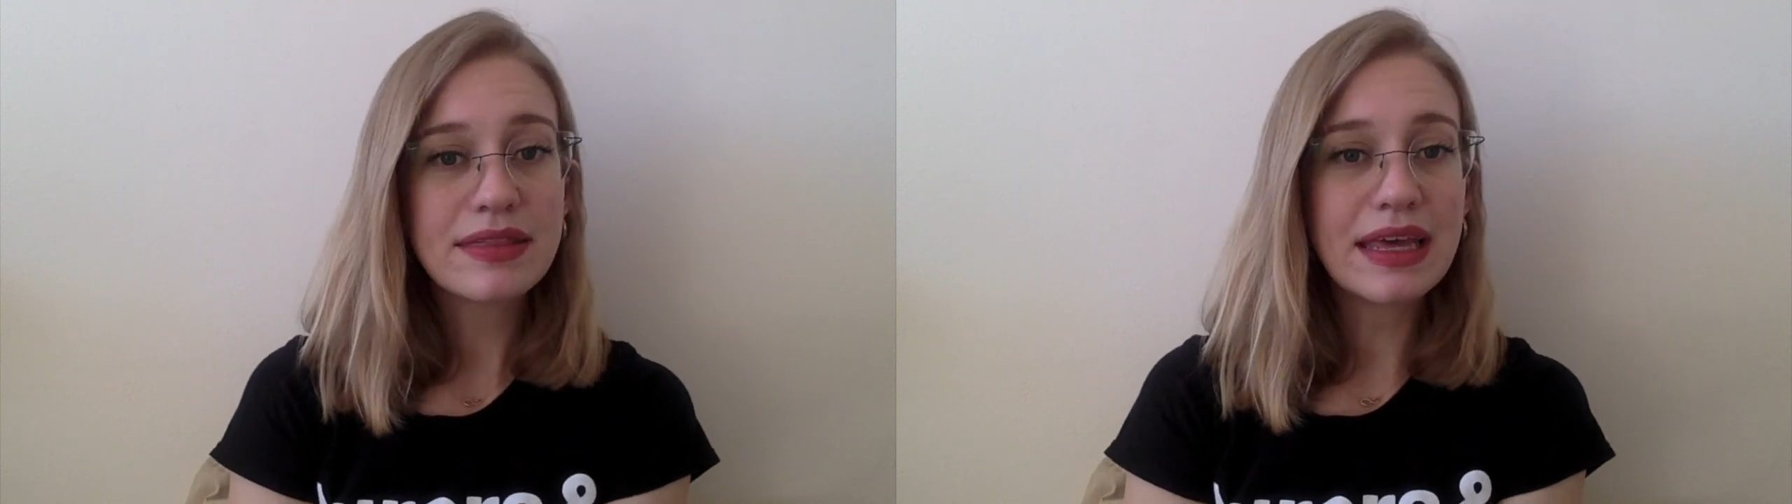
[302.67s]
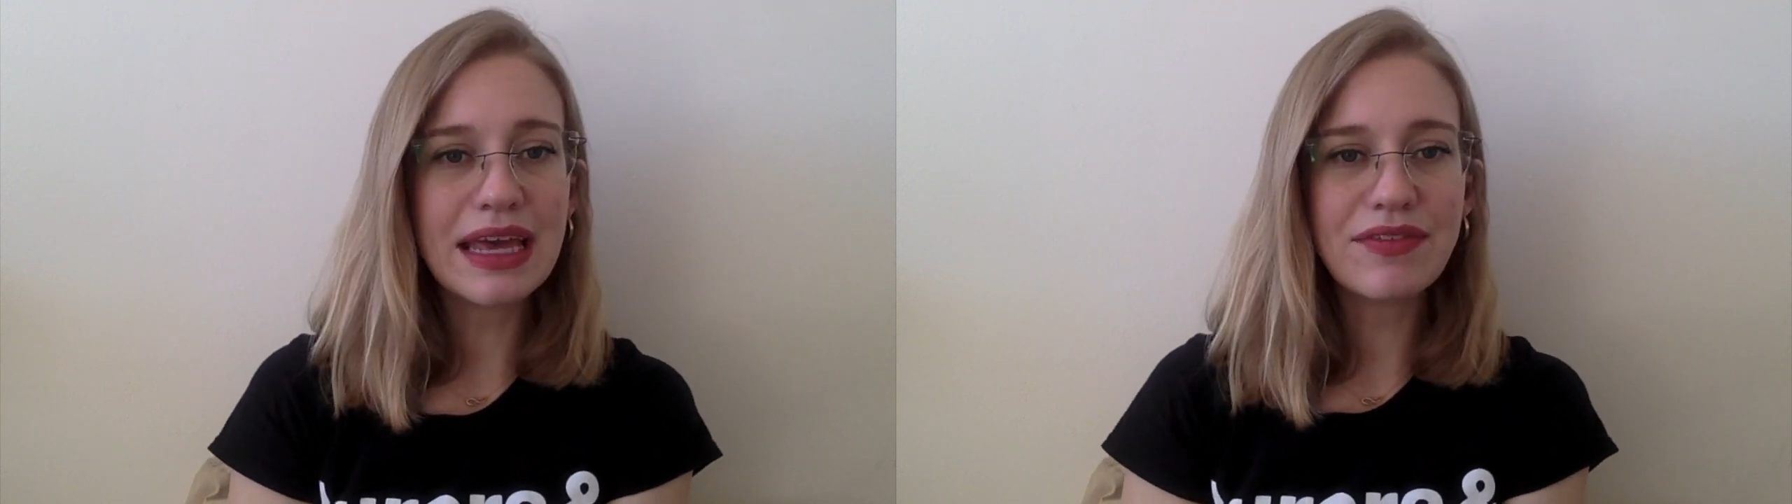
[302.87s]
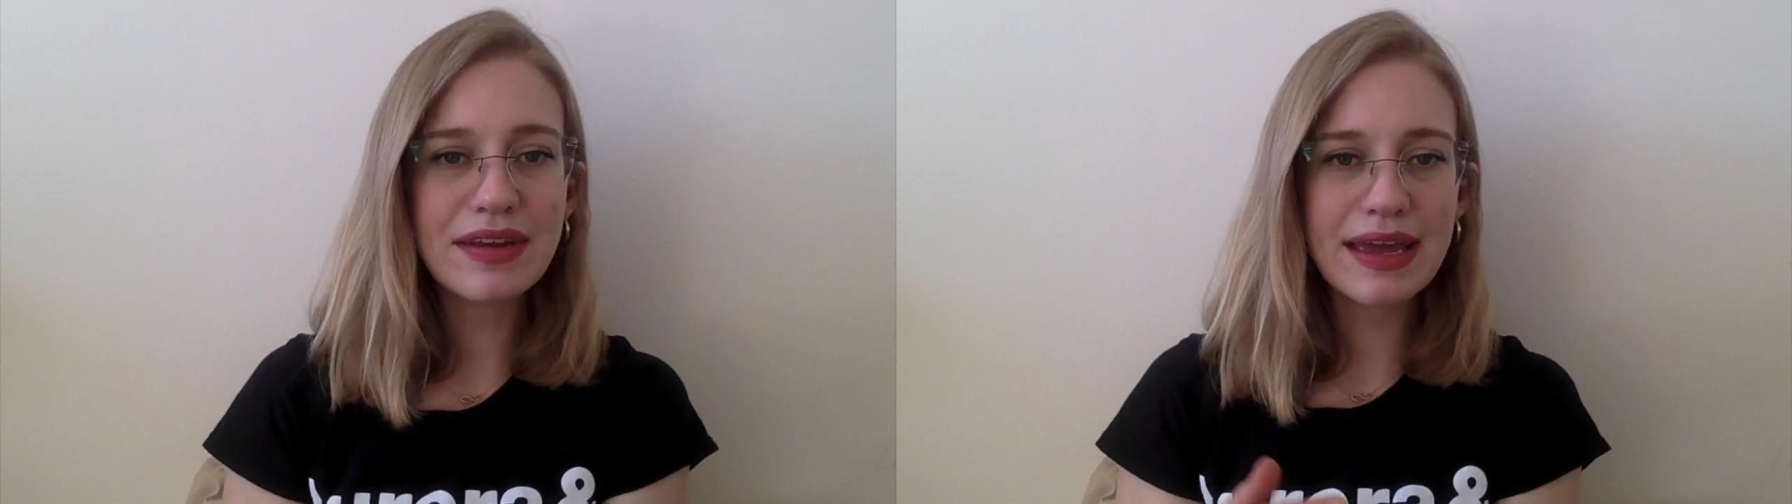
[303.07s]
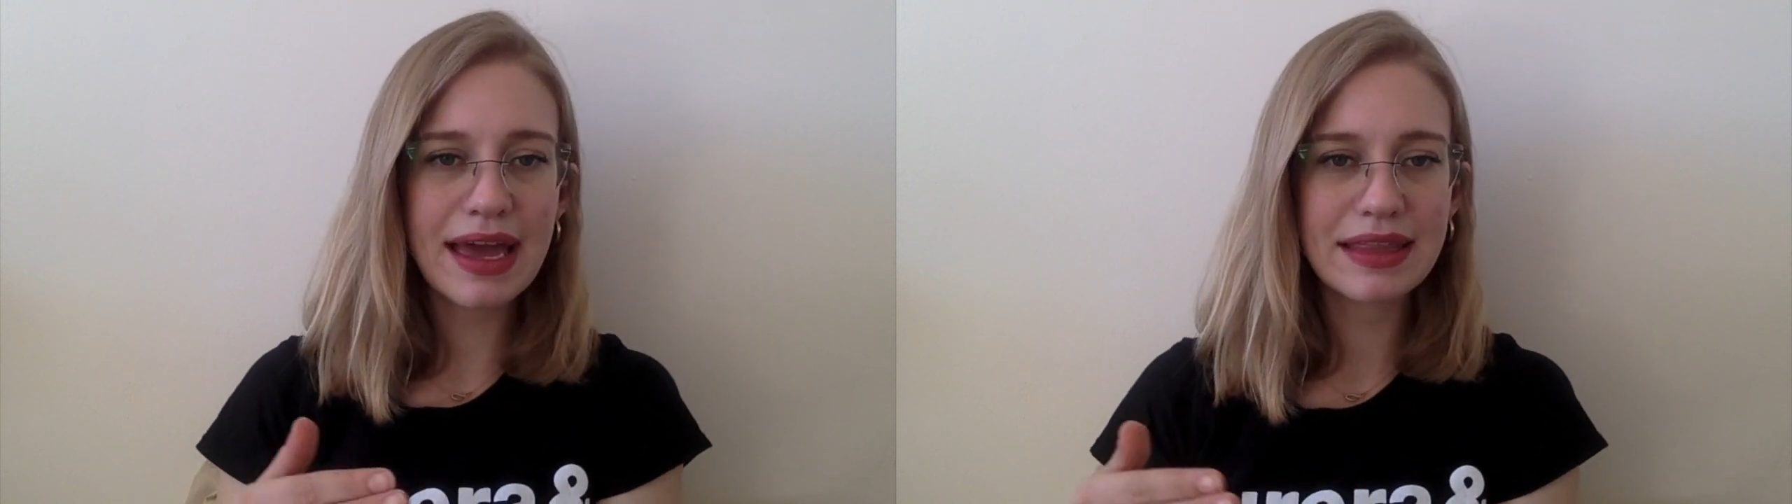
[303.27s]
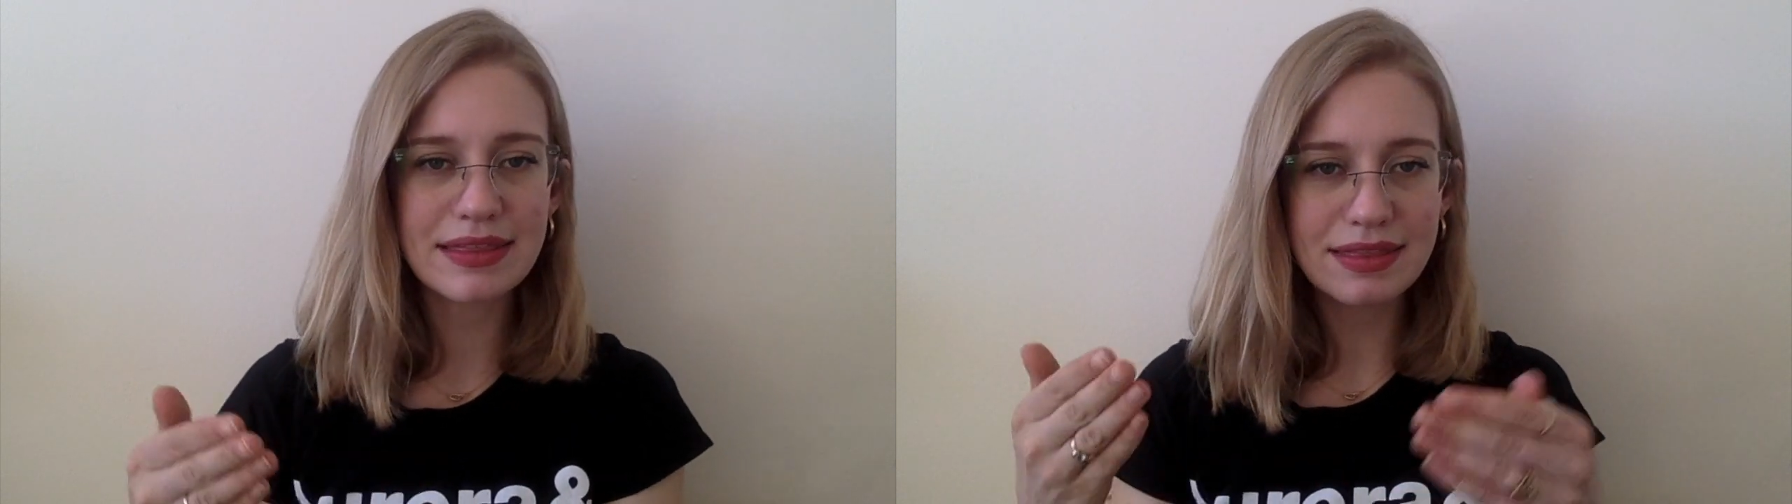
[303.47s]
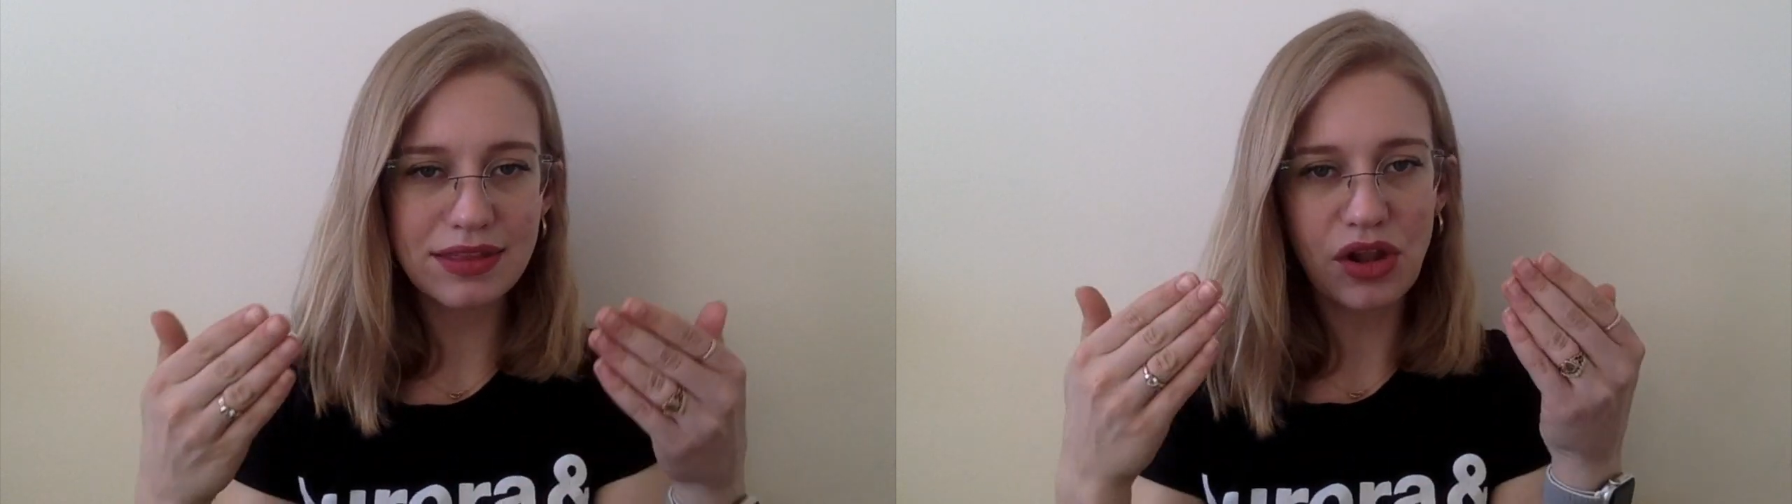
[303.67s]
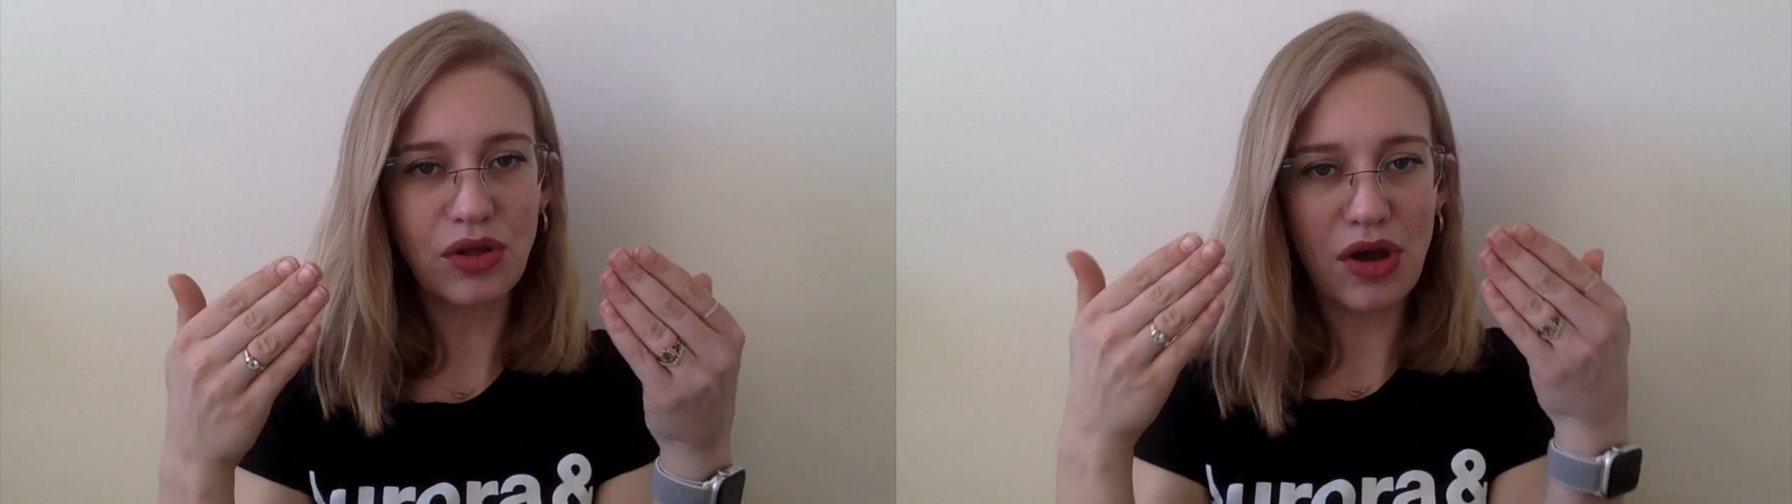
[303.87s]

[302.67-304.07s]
They even get little